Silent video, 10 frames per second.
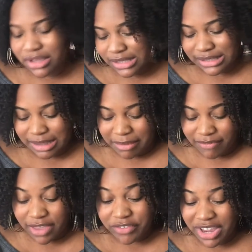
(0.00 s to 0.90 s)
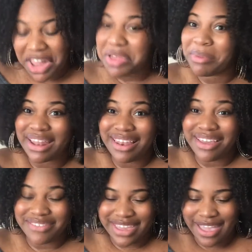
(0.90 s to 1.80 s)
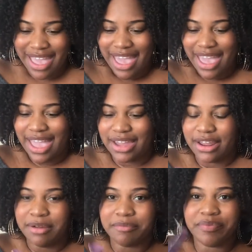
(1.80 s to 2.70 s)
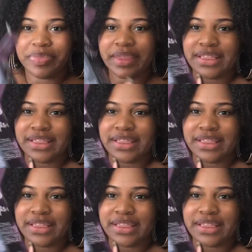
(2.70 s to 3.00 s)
it's not my favorite color but I love it and um,